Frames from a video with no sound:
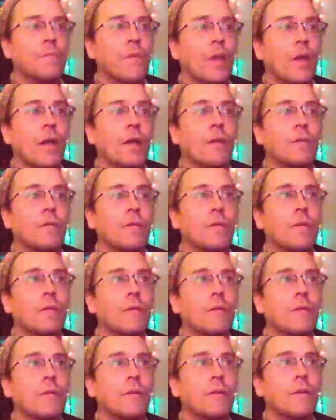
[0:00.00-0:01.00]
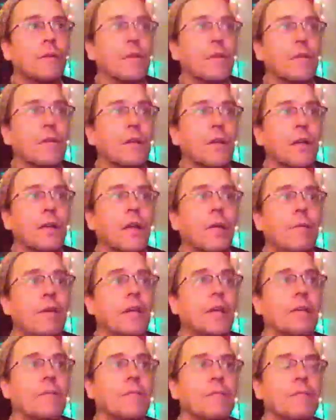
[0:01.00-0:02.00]
I
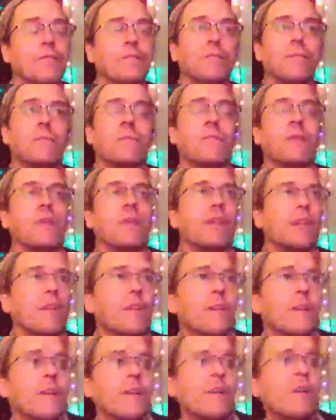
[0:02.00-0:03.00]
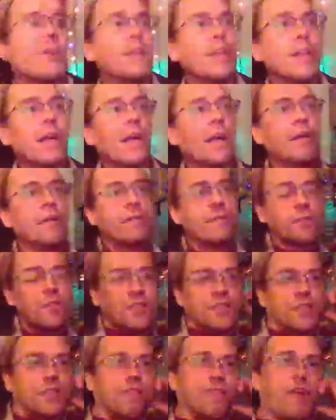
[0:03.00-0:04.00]
mean,
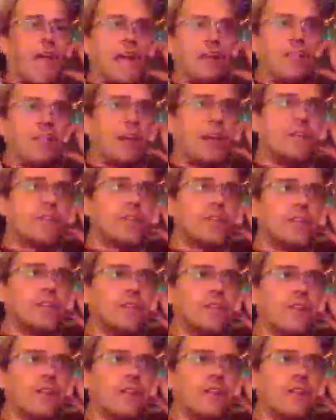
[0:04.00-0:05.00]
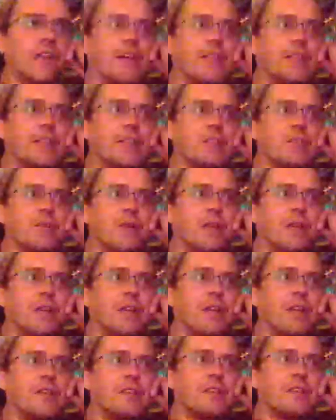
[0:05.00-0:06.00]
just the fact that I turned 39 this week,
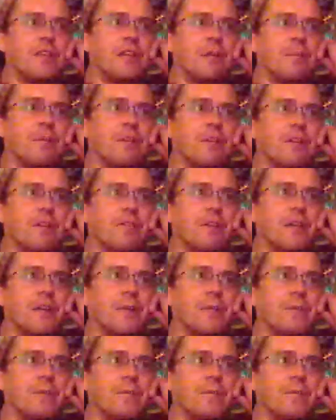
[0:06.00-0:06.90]
I just can't believe it.